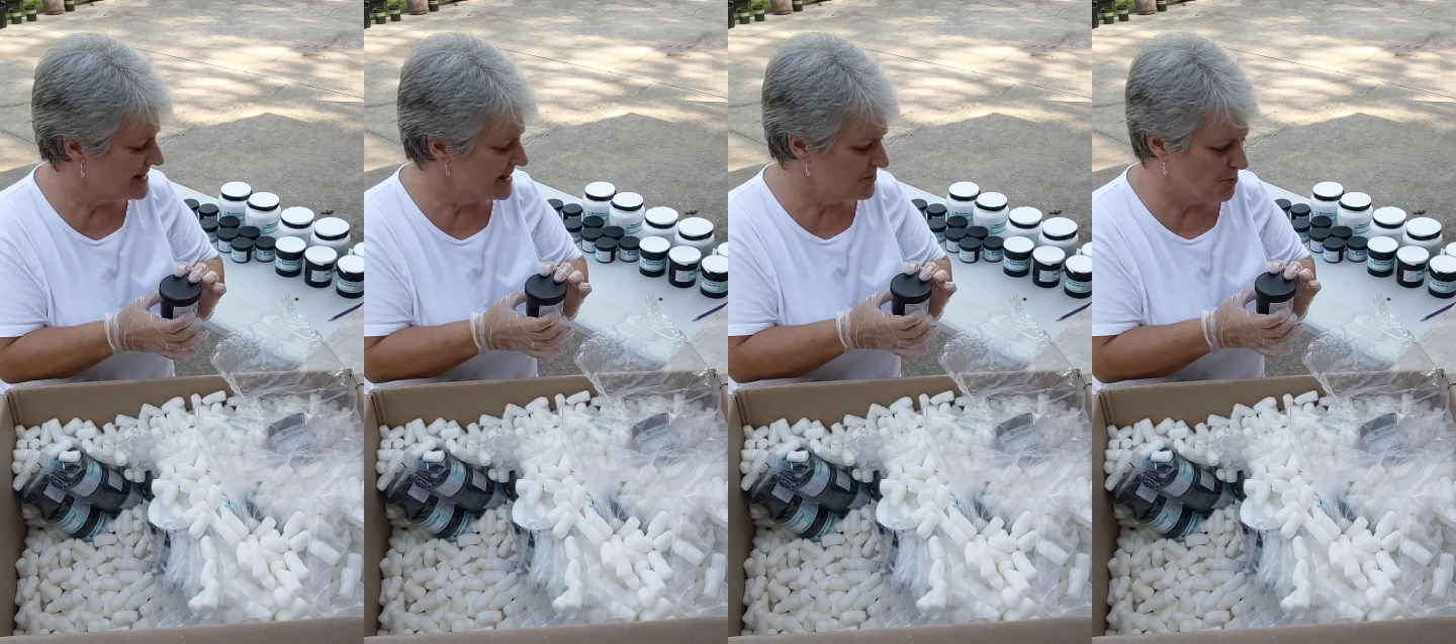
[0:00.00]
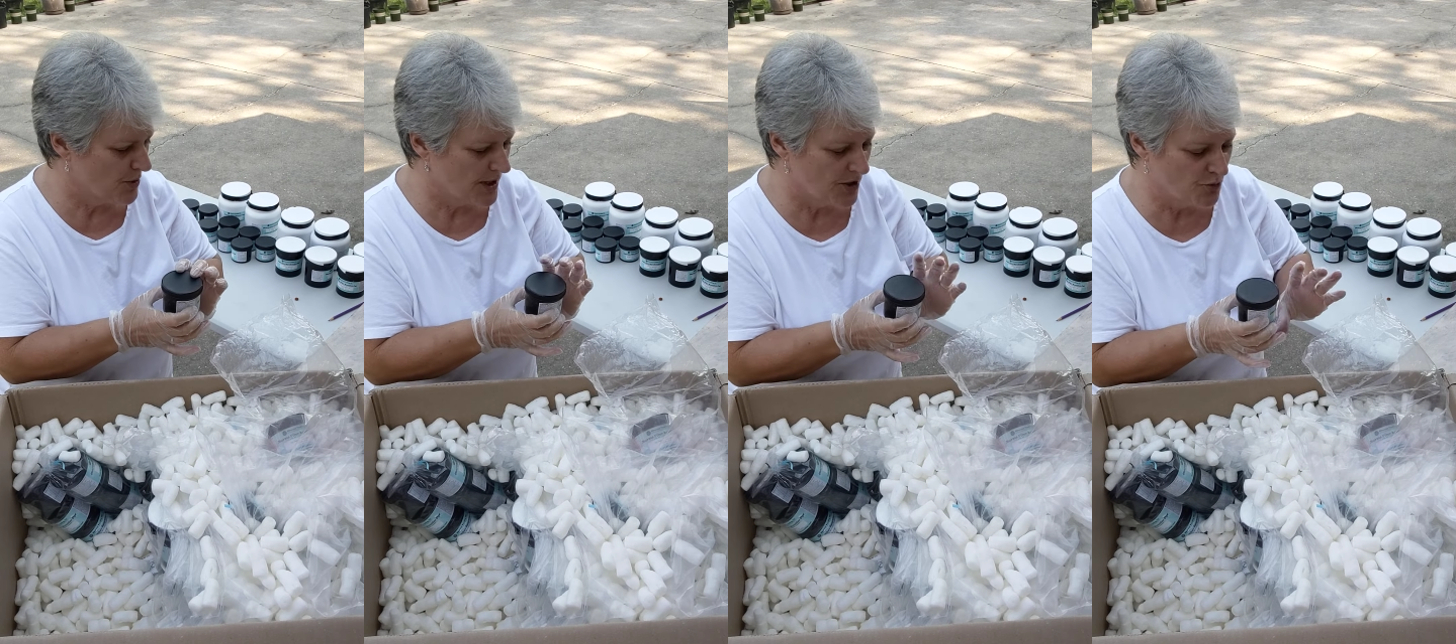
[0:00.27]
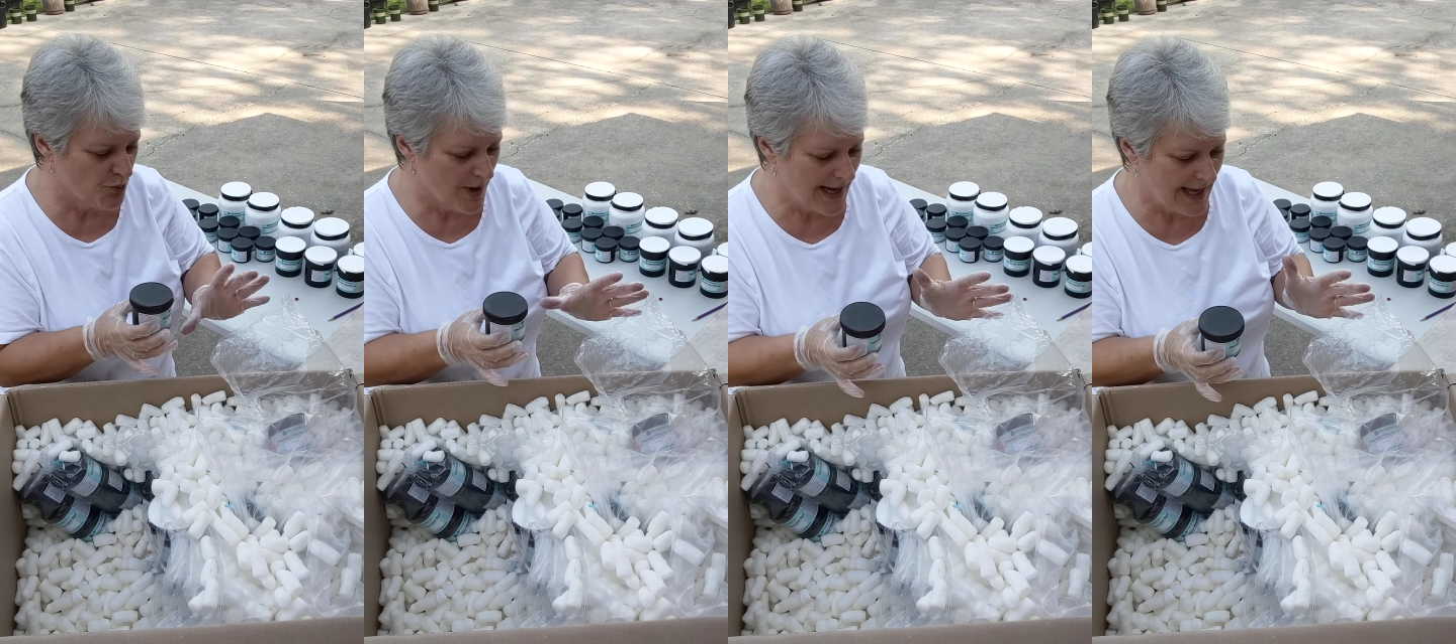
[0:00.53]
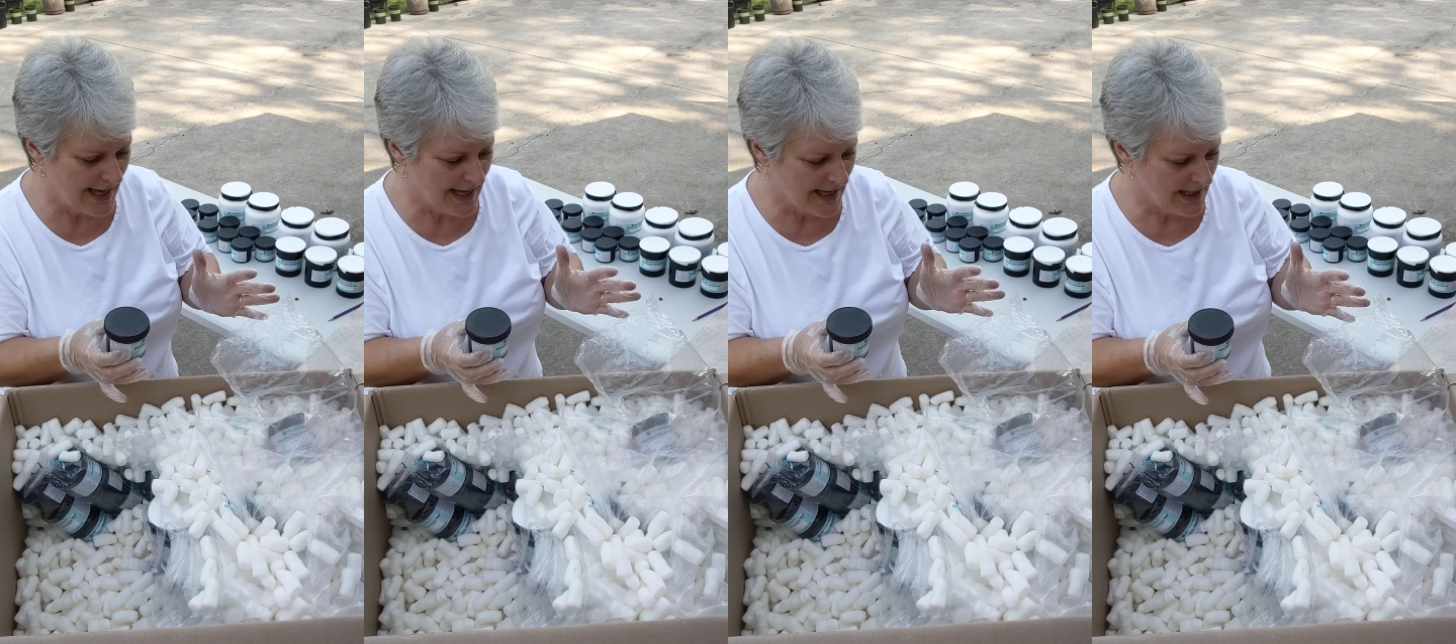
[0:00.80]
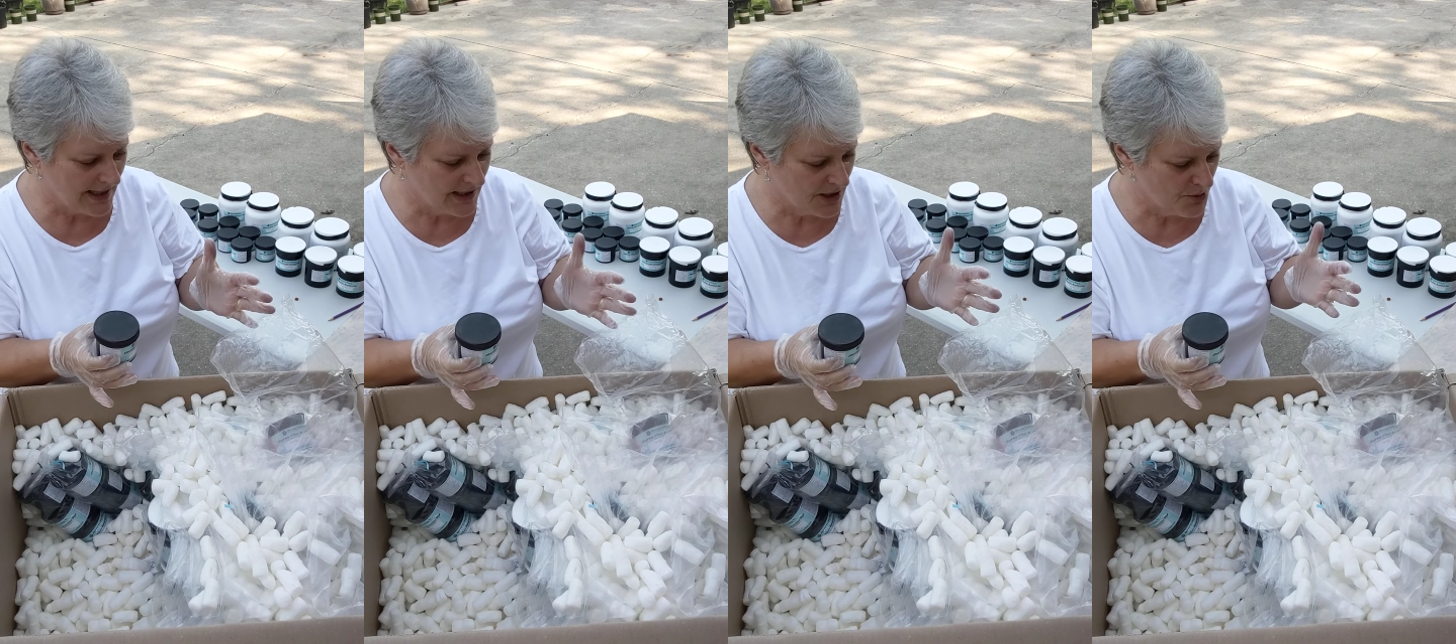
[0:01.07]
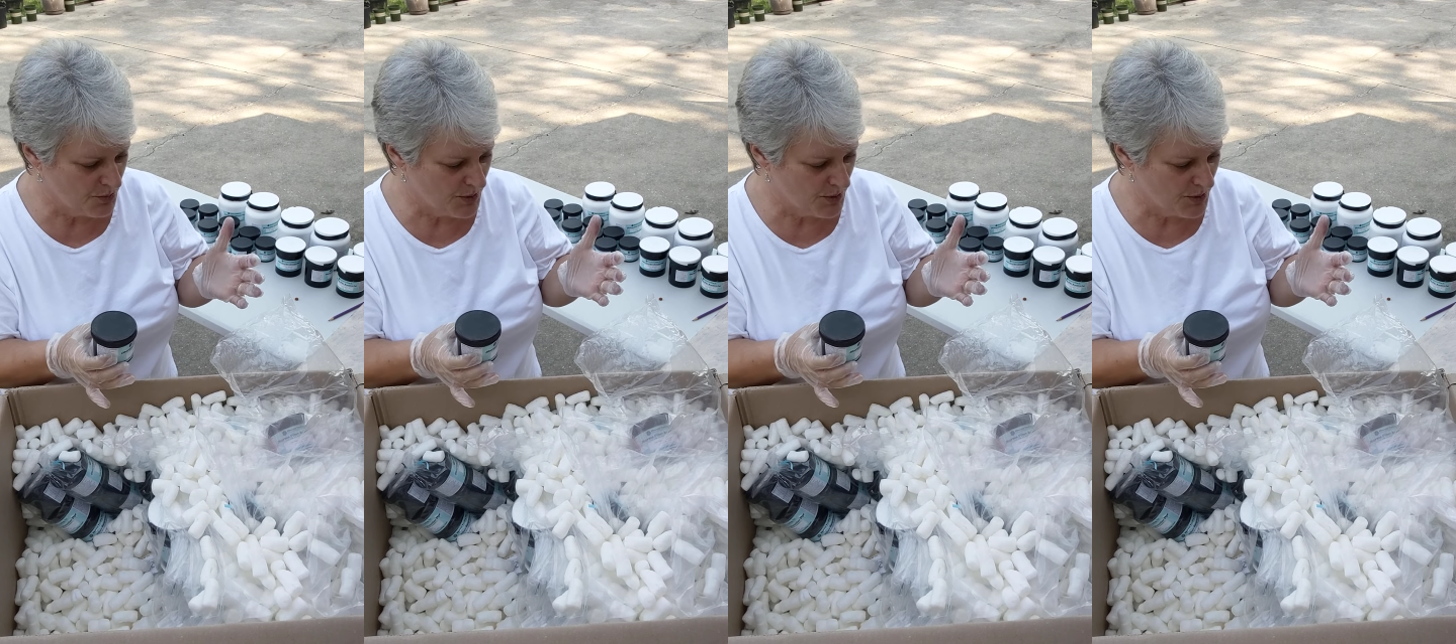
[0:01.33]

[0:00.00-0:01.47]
did bring a rag out here,